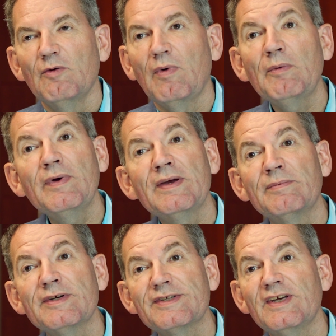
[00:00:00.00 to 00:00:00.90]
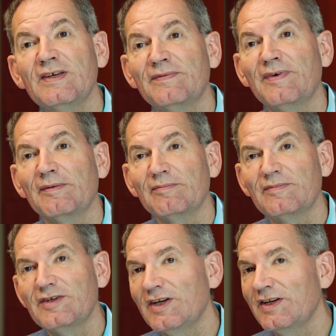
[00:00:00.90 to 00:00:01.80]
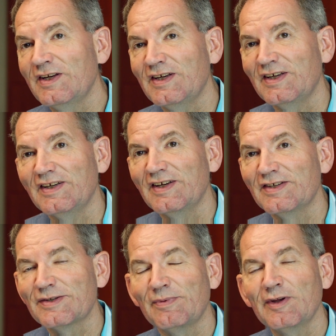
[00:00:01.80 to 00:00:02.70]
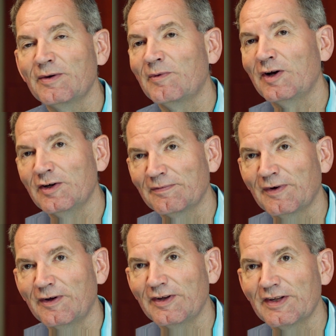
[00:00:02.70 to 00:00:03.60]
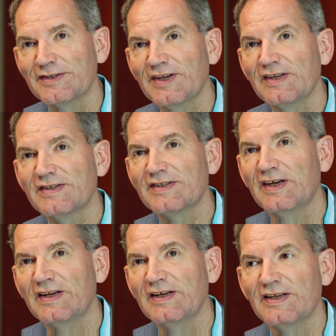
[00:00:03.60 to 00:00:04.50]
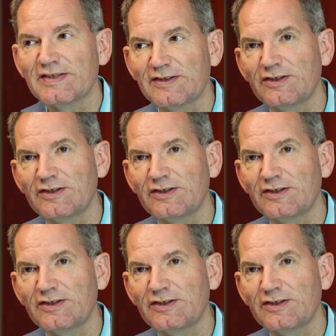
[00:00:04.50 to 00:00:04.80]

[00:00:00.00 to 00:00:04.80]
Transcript: What we have received from TD is really wonderful in the sense that it's a